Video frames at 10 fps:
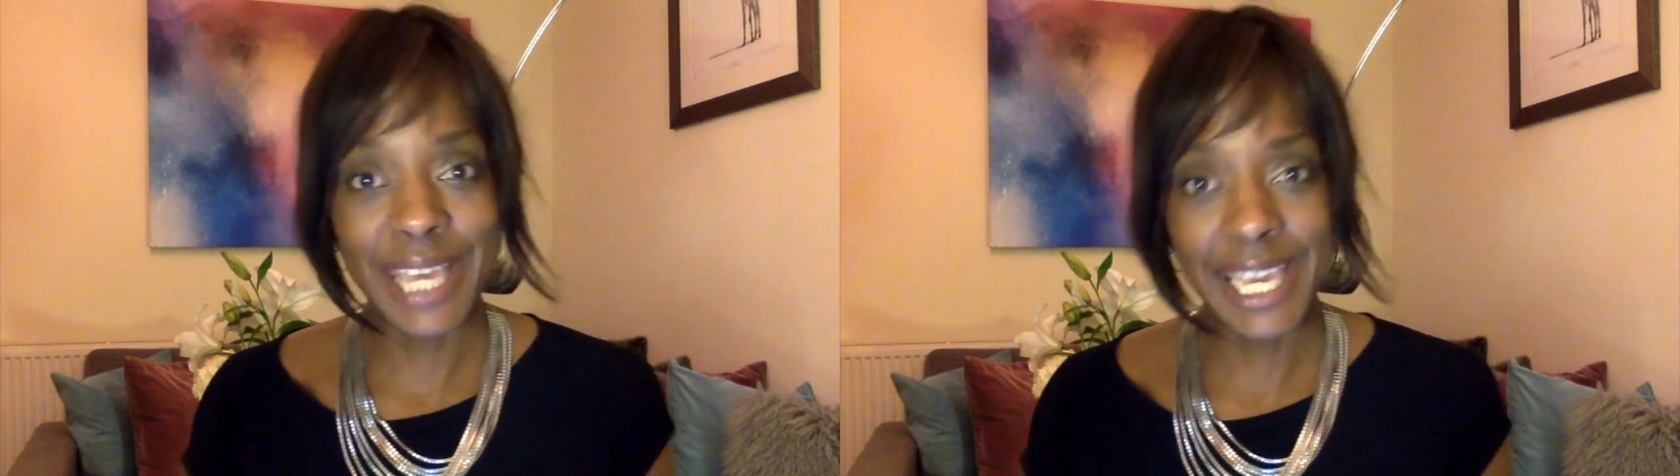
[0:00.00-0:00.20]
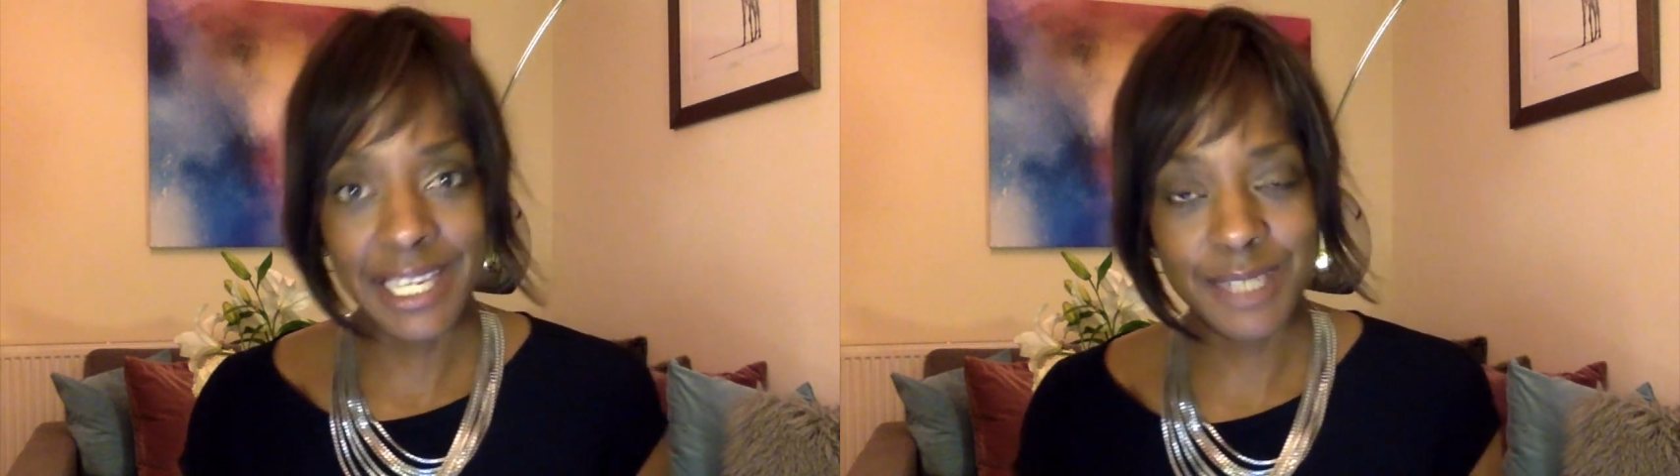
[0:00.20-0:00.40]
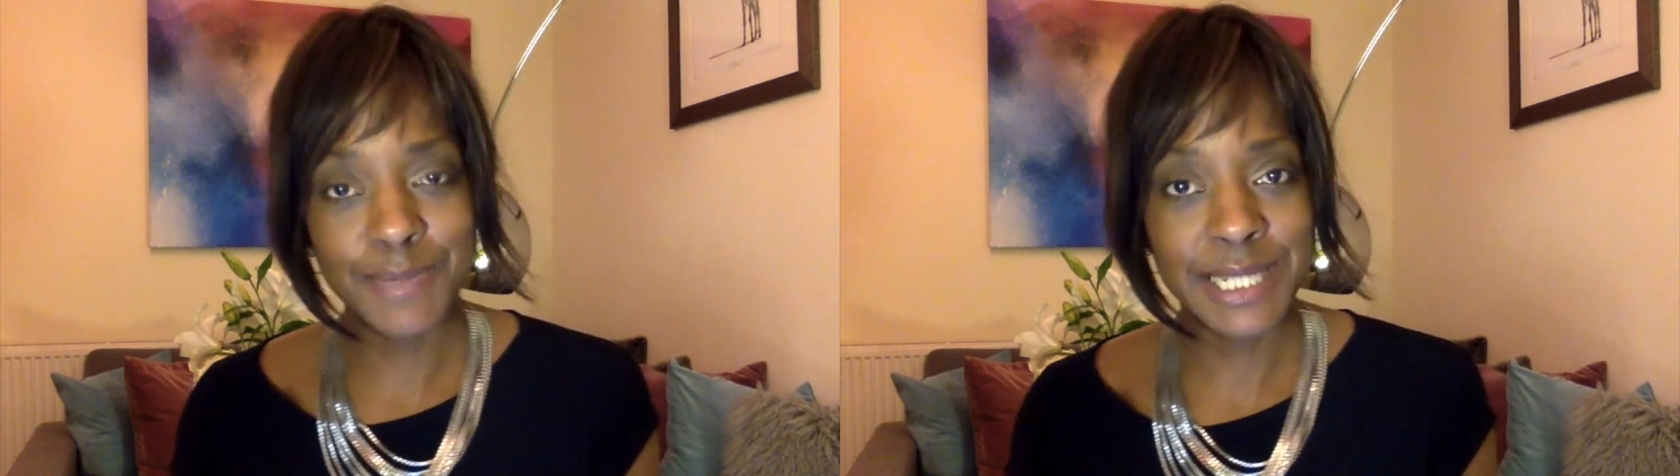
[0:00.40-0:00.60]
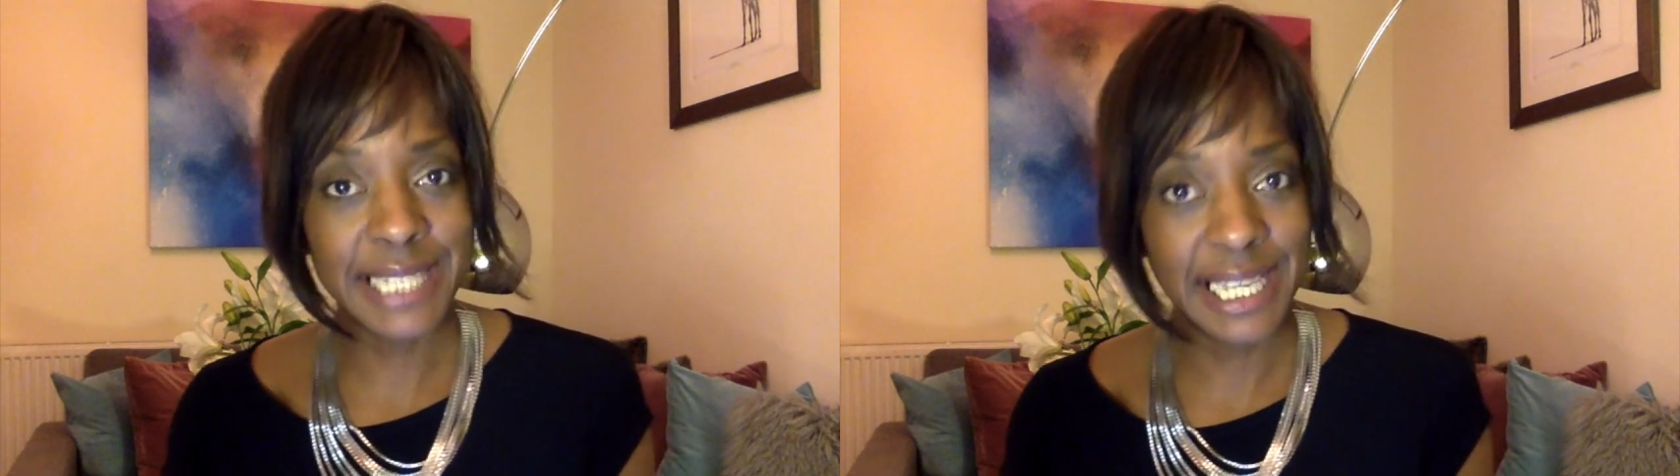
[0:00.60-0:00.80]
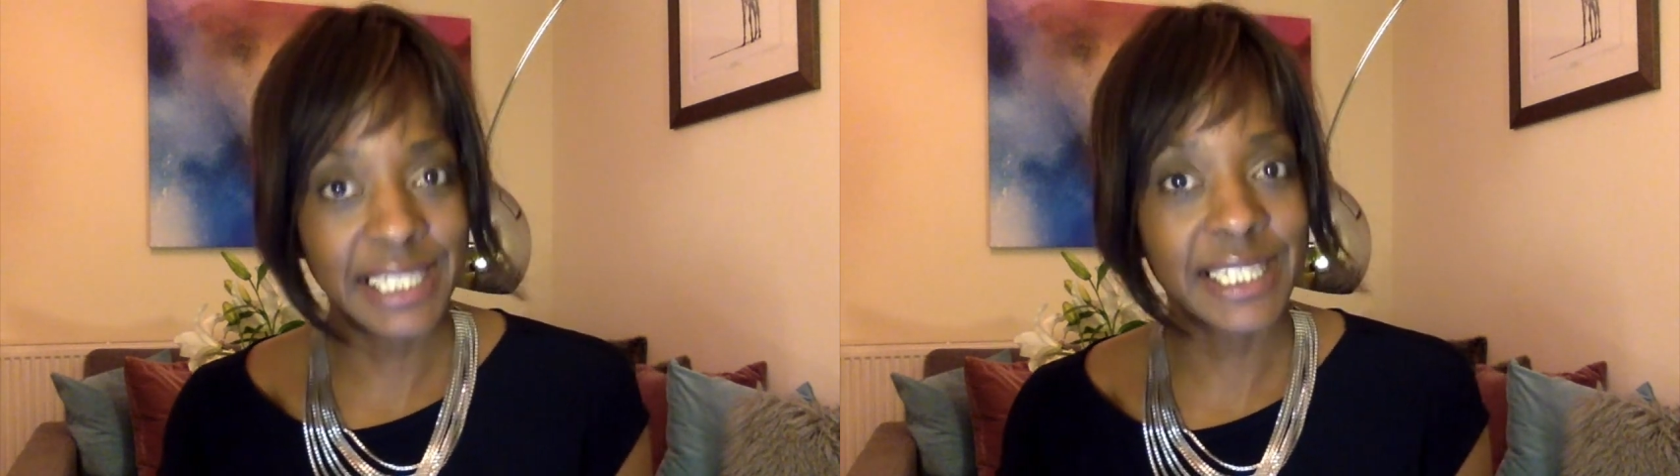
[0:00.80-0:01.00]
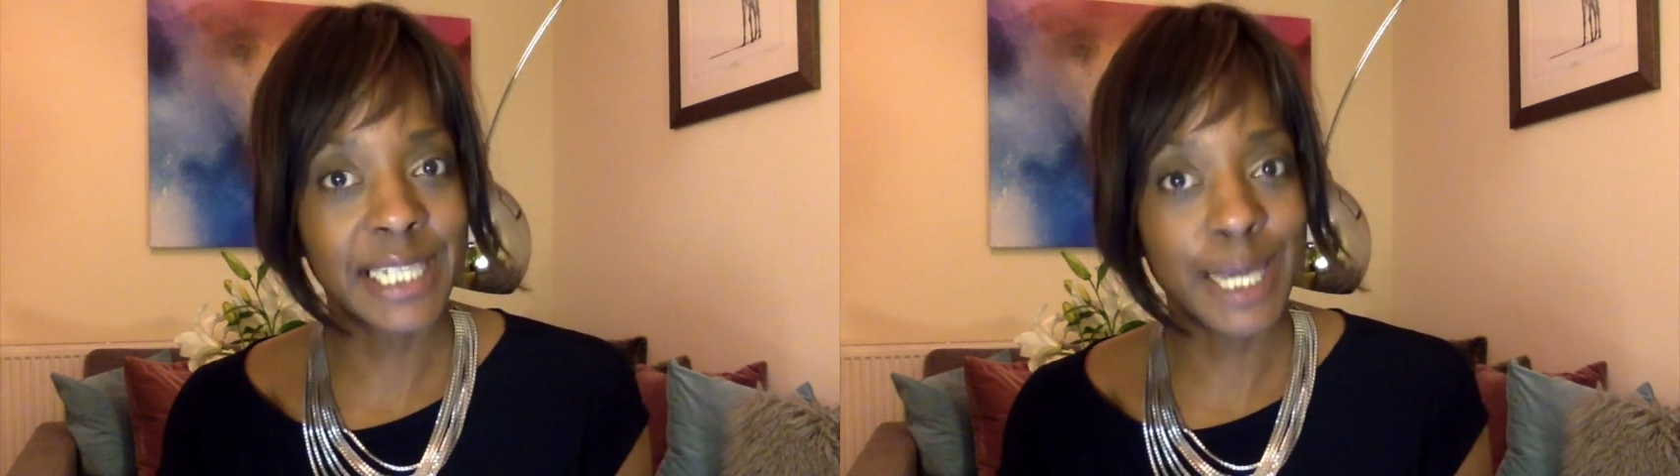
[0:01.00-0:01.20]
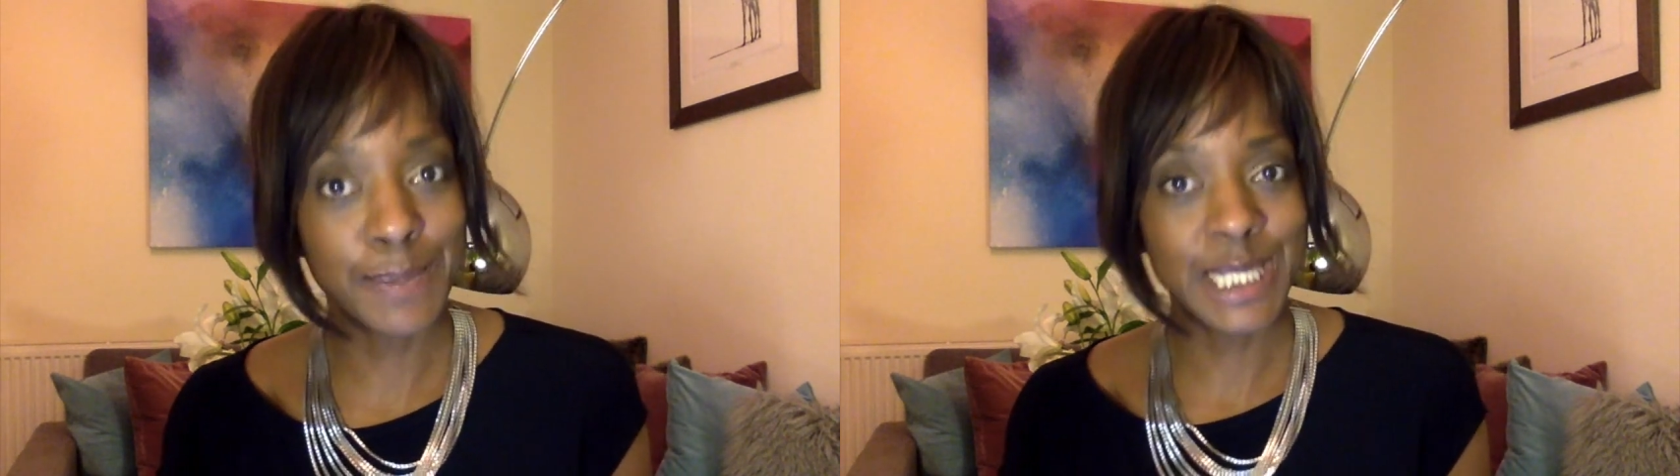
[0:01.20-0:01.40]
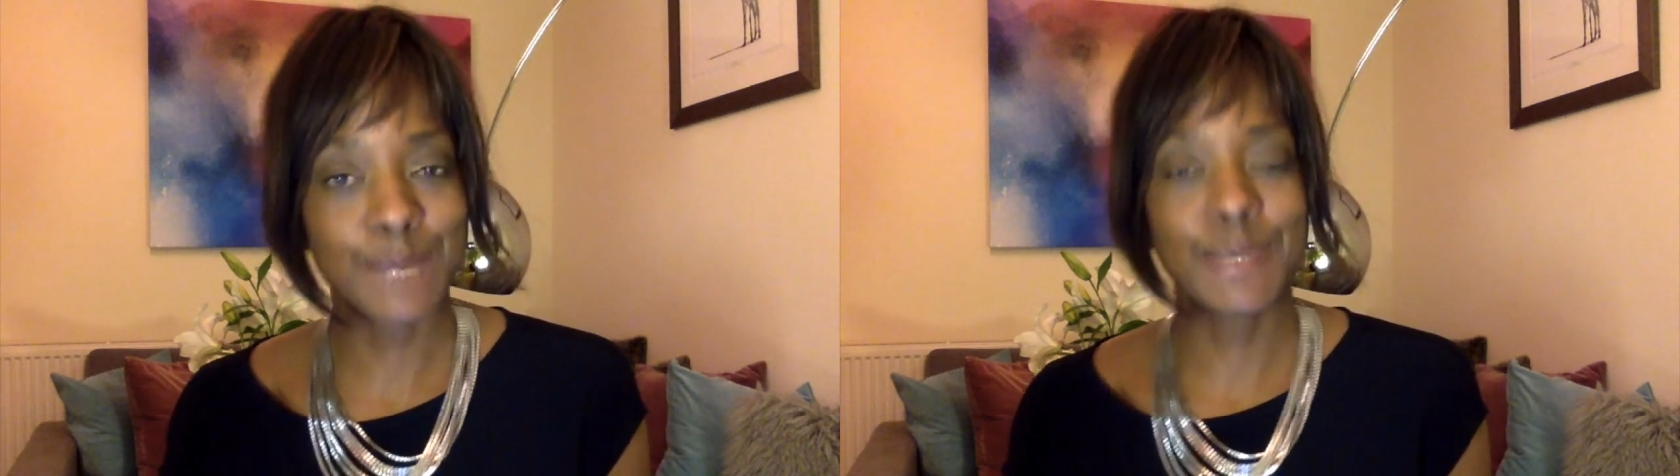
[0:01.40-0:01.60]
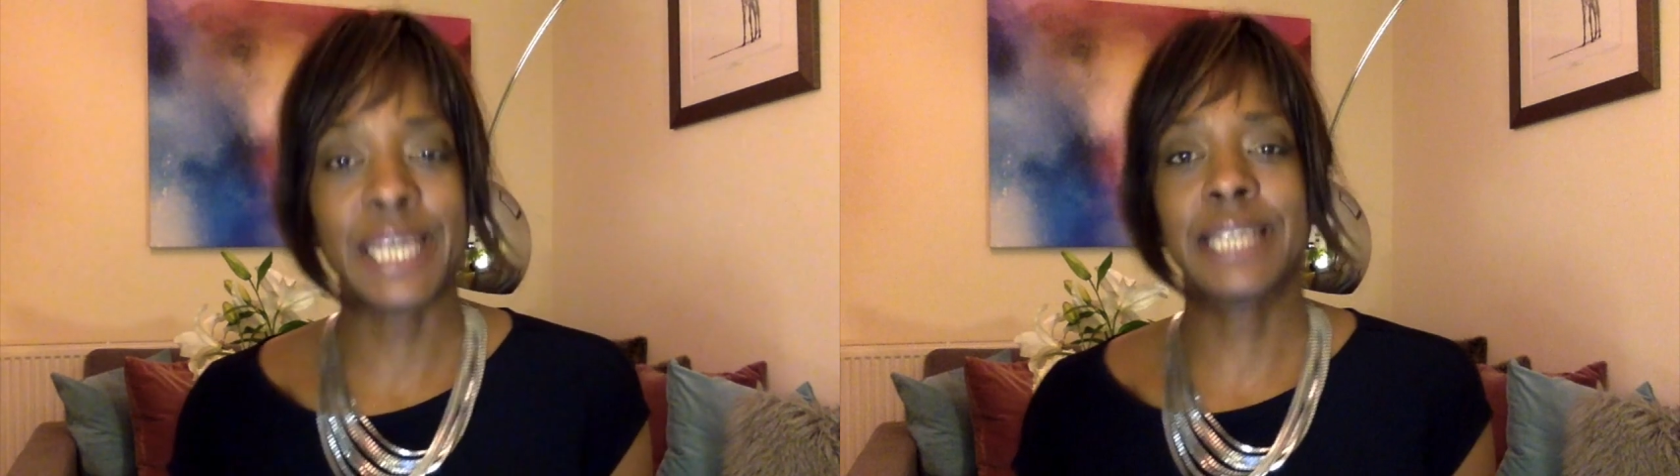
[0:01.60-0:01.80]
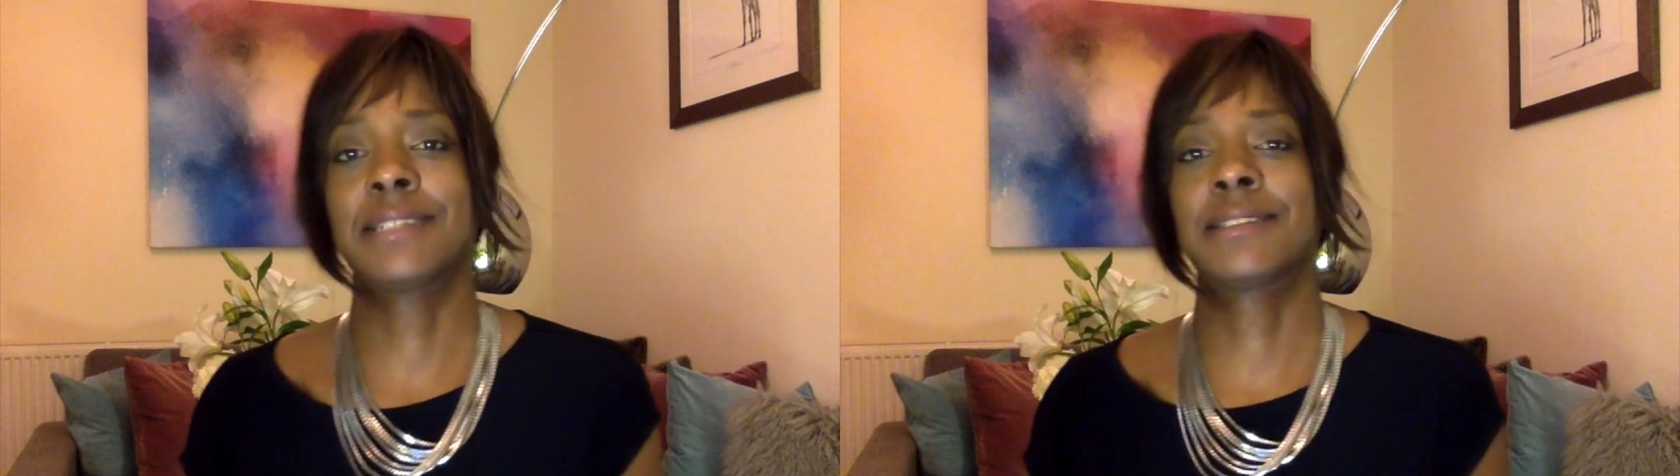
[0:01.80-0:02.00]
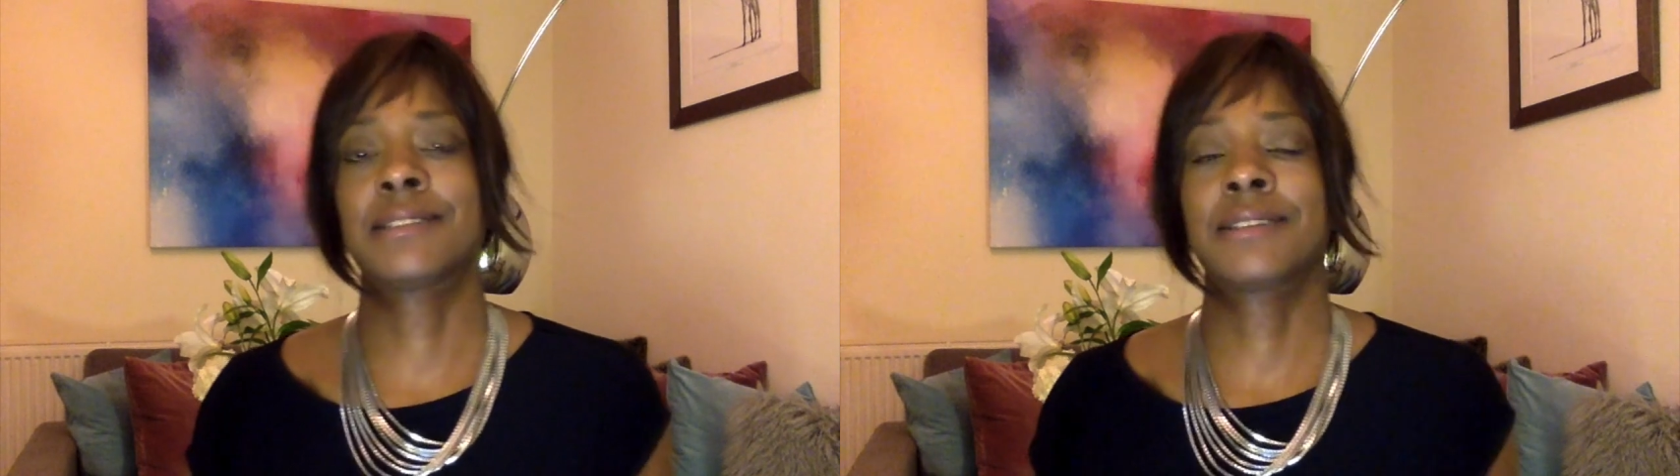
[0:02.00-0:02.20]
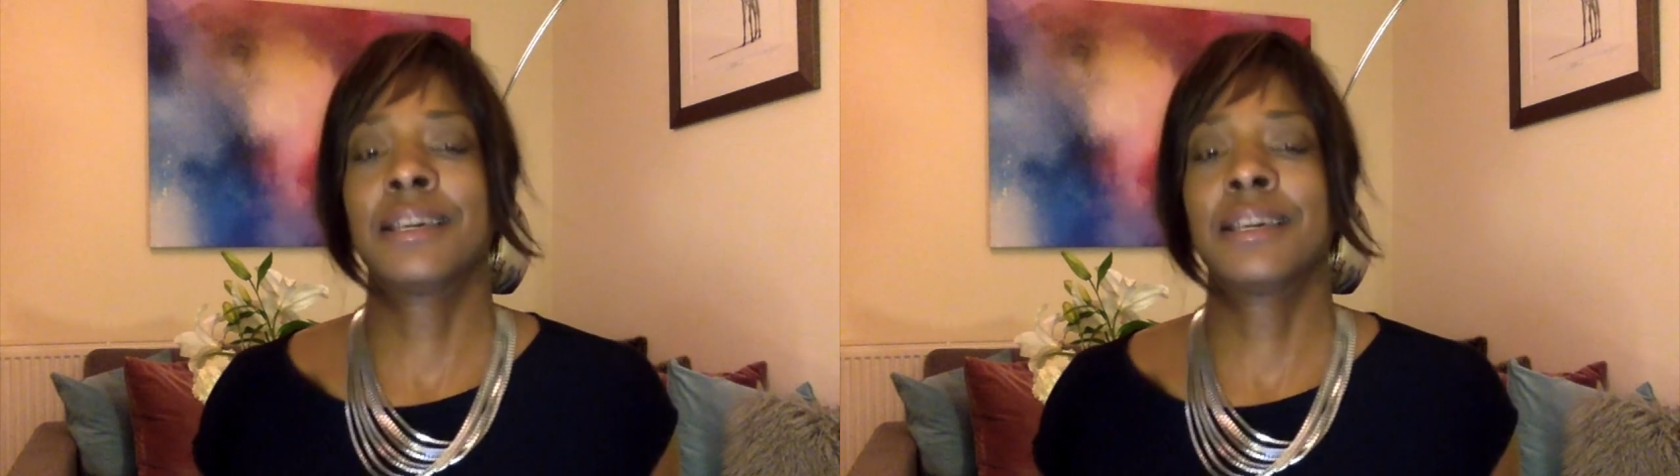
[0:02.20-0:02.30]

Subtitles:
80% of the cupboard space.